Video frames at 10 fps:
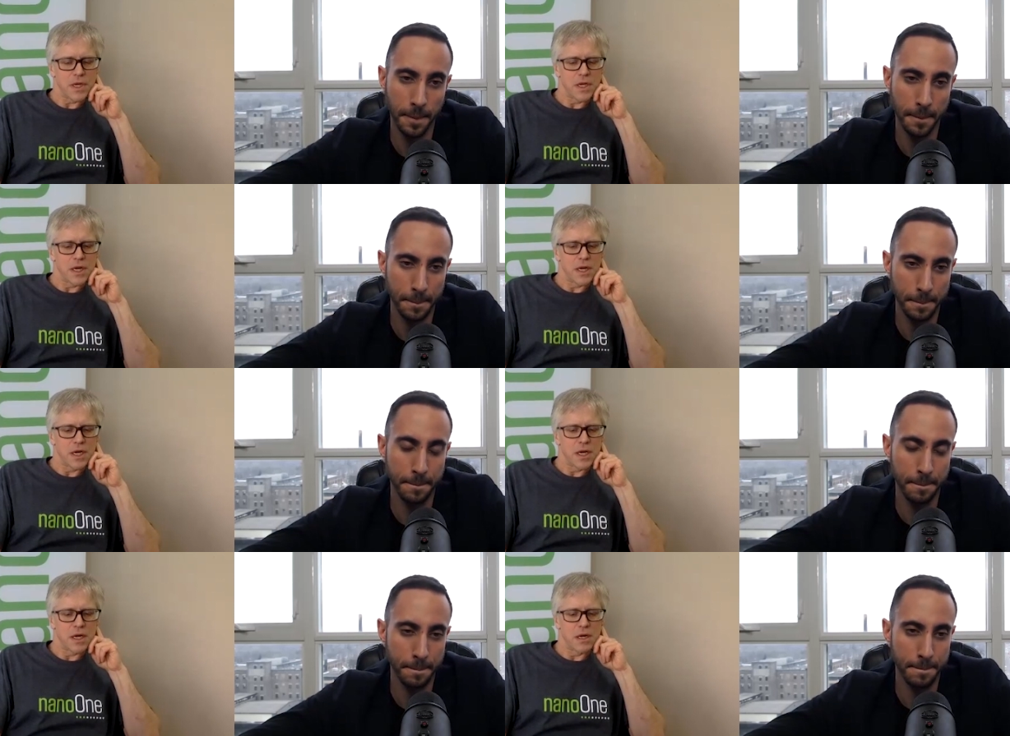
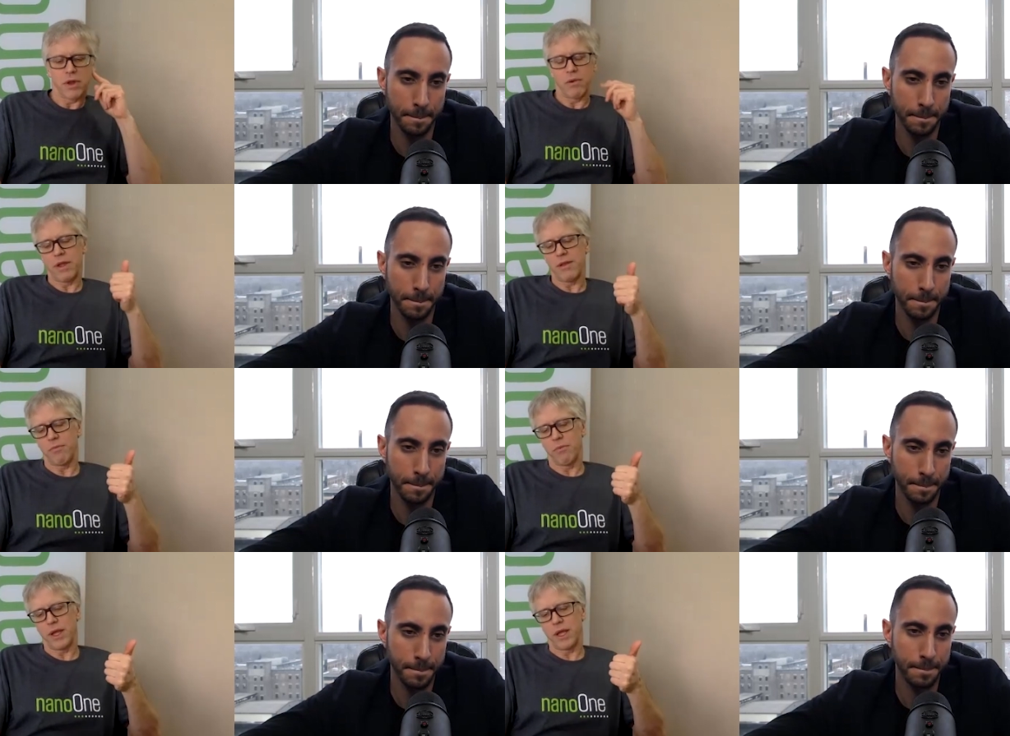Speaker 1: uh, we,
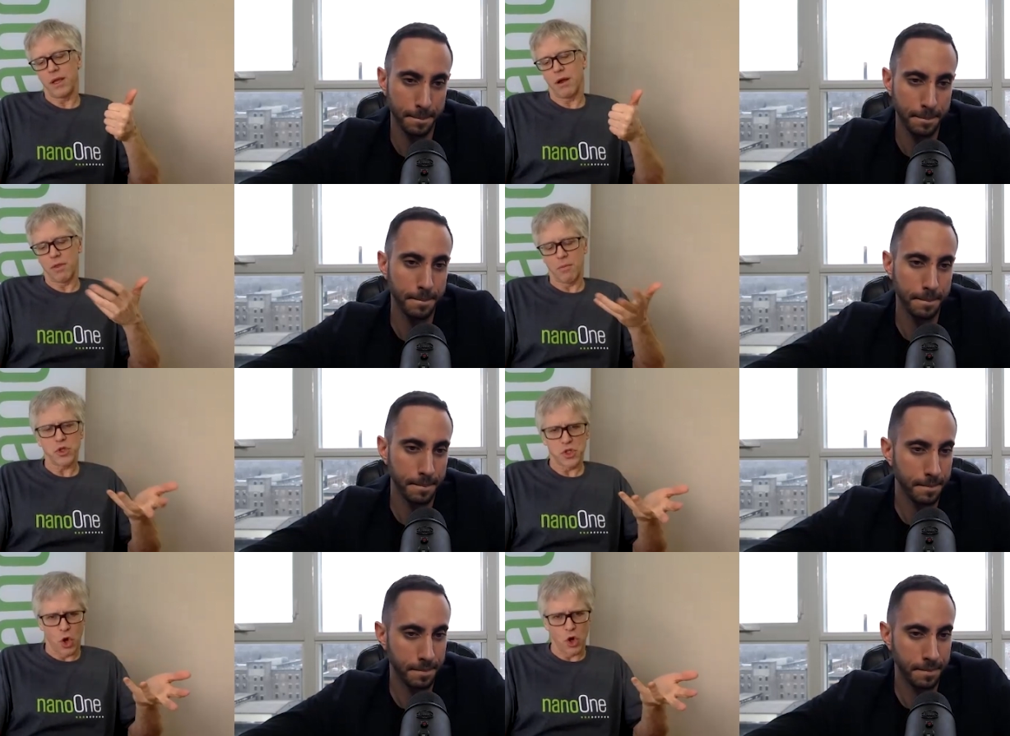we, we are the
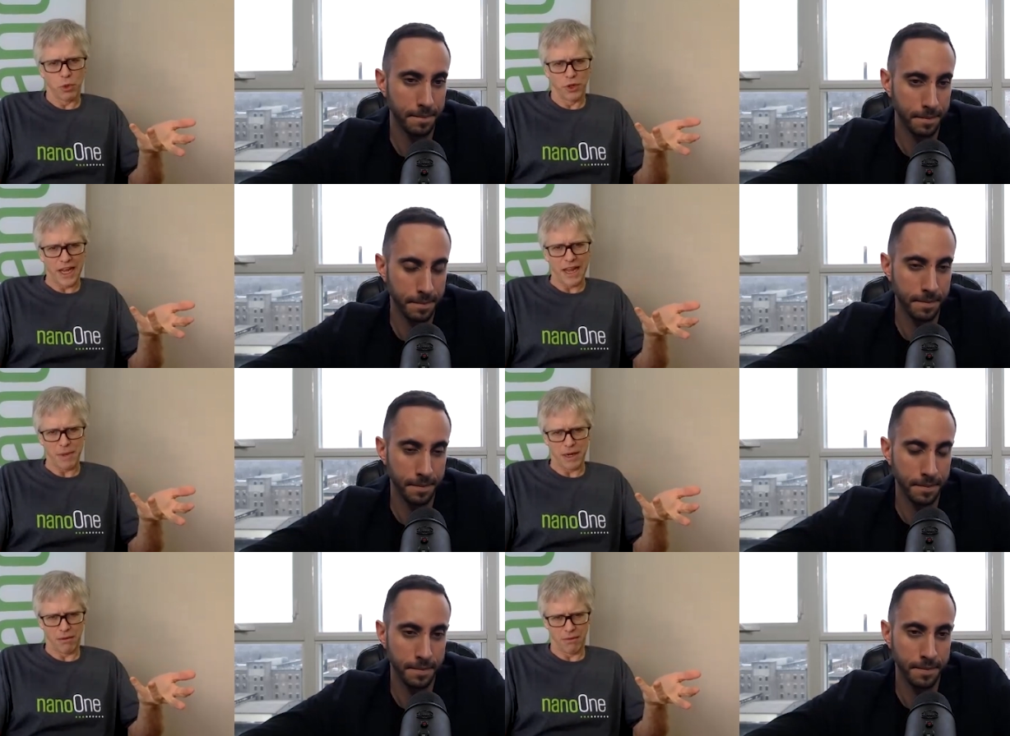most notable
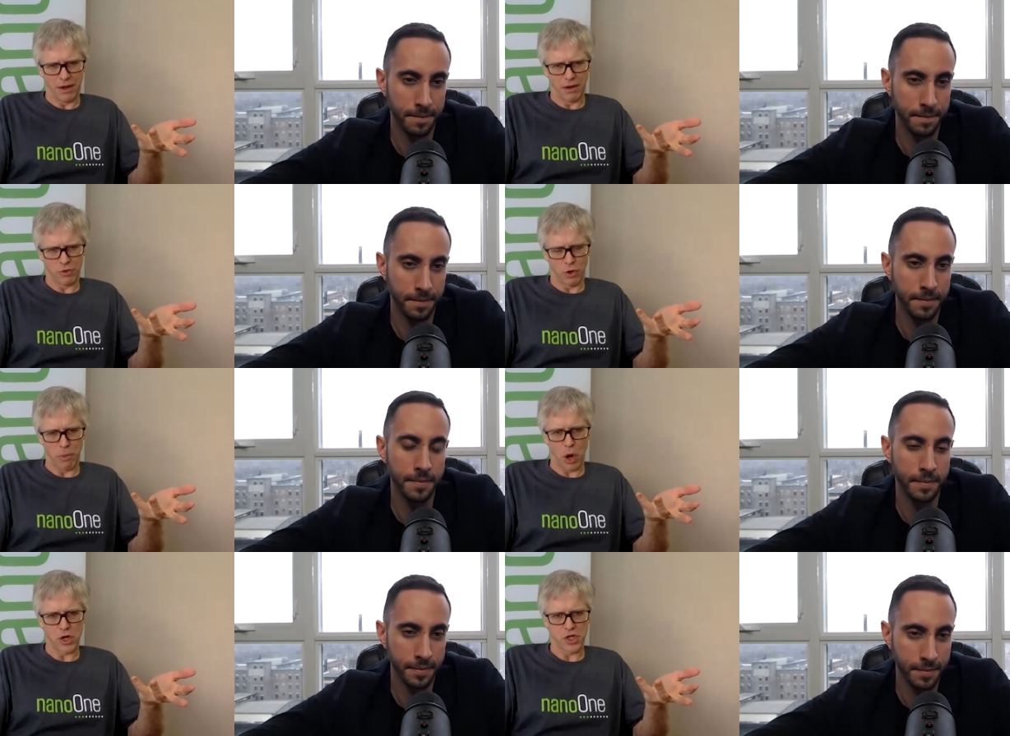name in our in our sort
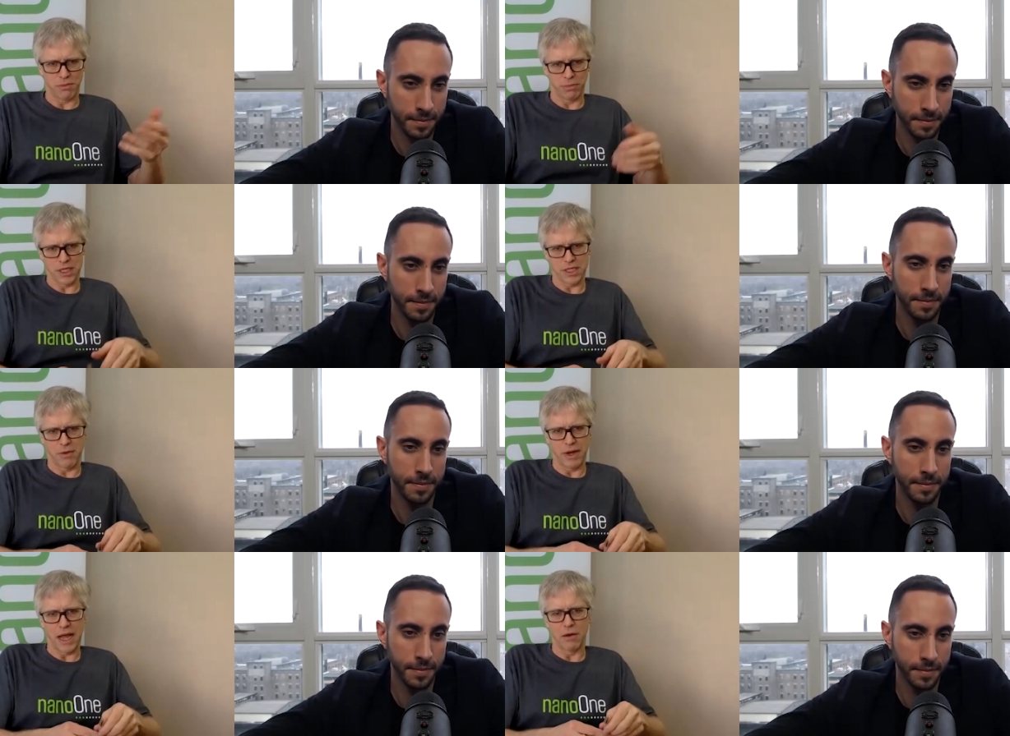of partnership
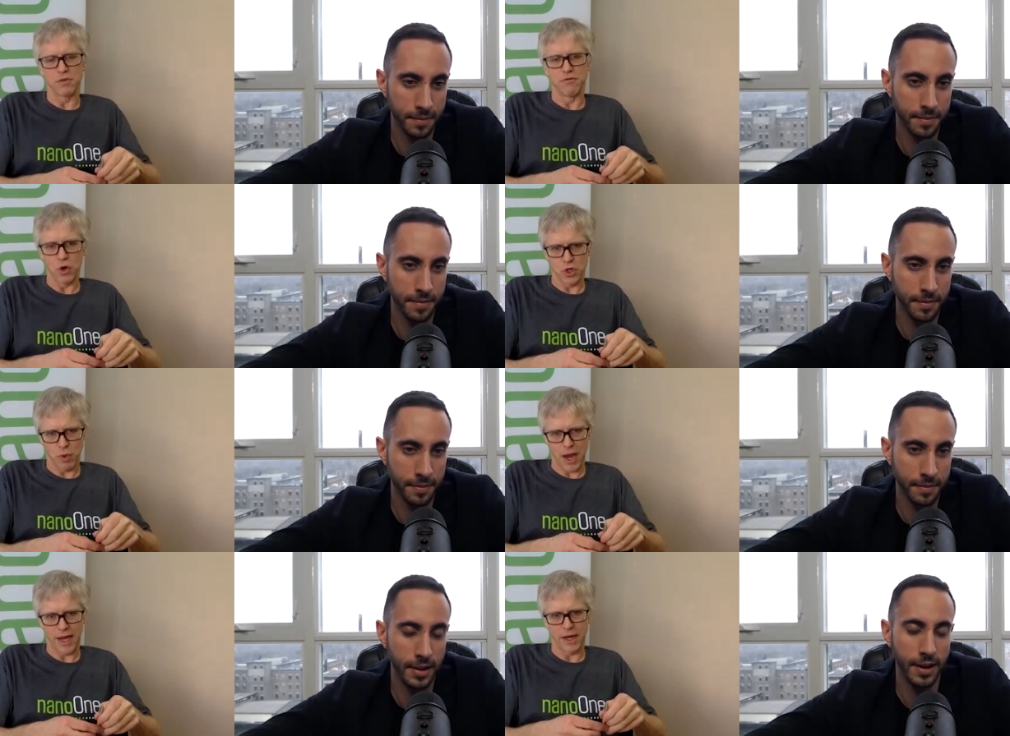list right now is
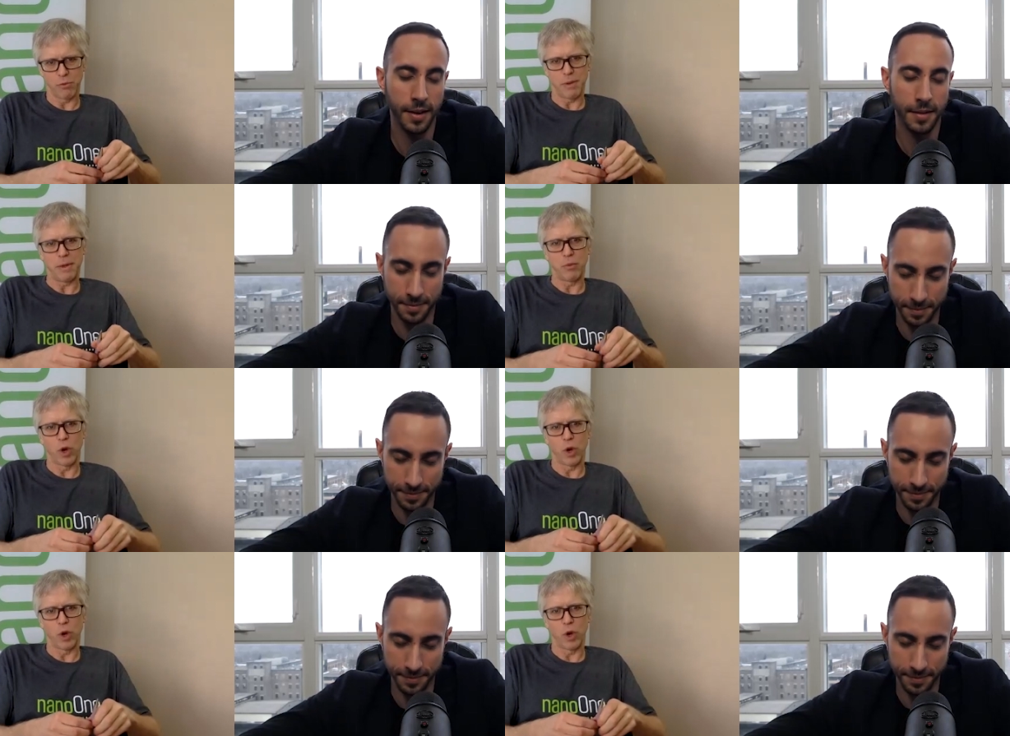Volkswagen, and we've yeah.